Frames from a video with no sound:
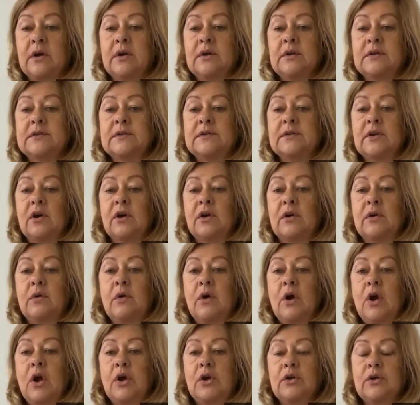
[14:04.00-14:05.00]

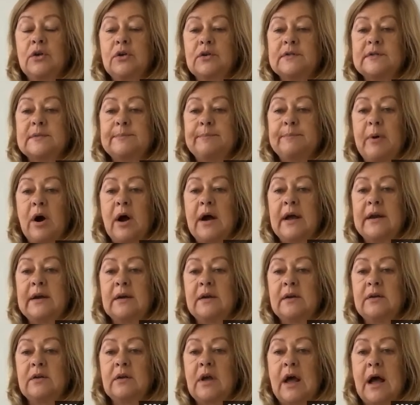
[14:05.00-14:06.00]
So your
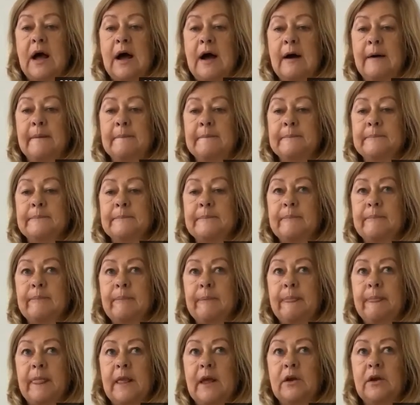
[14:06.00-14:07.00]
spine,
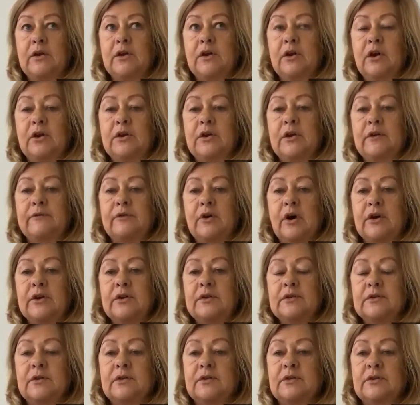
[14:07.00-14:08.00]
you've got
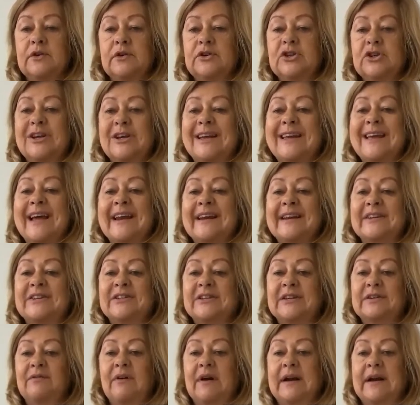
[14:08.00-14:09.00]
your chi
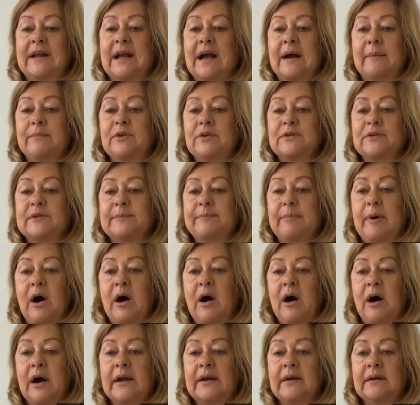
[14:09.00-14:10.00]
energy running up your
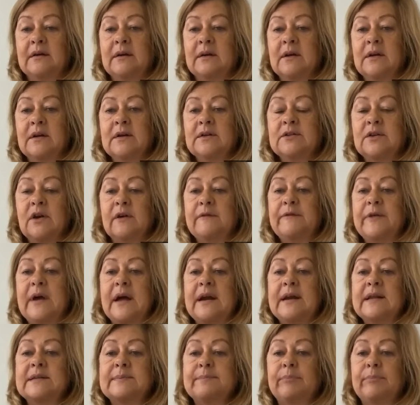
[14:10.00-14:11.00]
spine. So if
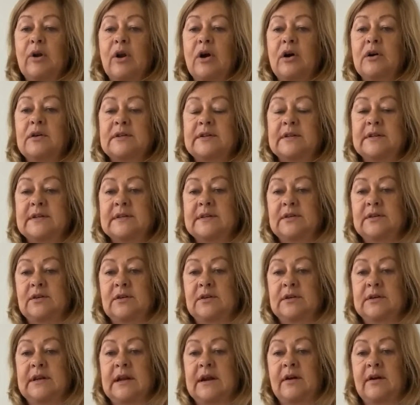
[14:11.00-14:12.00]
that is blocked in
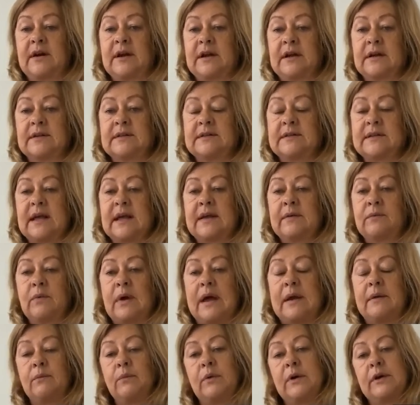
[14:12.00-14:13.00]
certain areas,
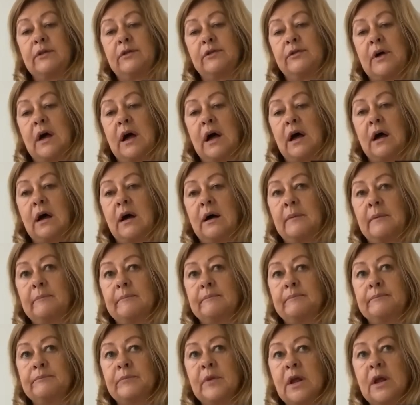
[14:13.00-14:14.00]
and with
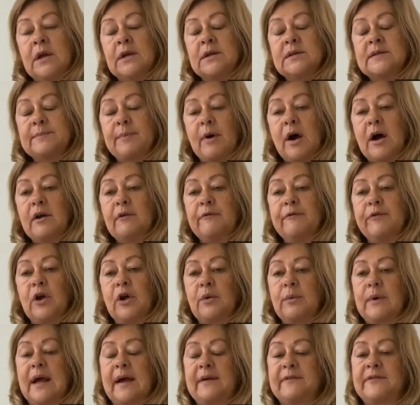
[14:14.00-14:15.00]
Spinal
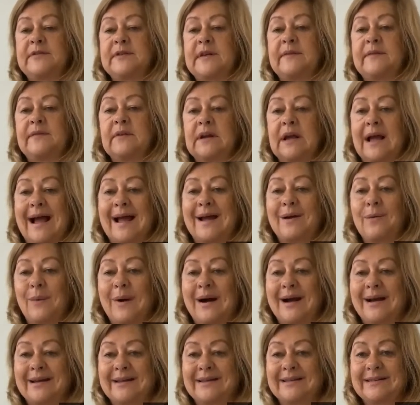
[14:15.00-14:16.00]
Flow, we have 7
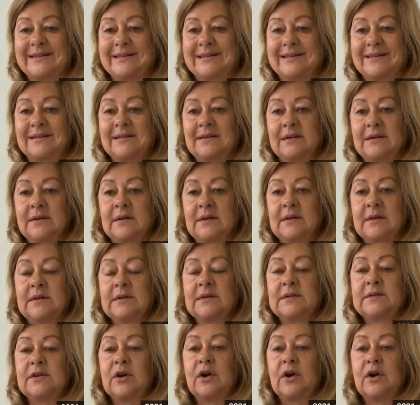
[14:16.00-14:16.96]
gateways. So